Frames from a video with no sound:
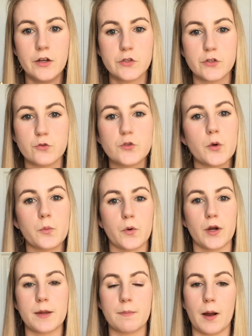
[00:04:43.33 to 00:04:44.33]
So don't
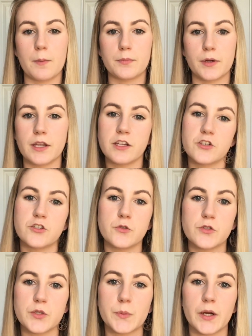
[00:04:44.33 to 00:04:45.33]
worry about bringing
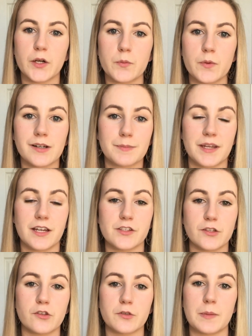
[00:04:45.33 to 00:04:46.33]
shoes to wear to work
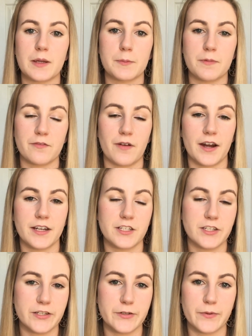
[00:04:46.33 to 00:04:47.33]
because those will be
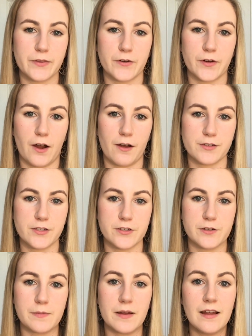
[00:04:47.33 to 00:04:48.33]
provided to you with your
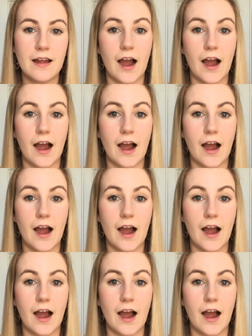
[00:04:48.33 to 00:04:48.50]
costume.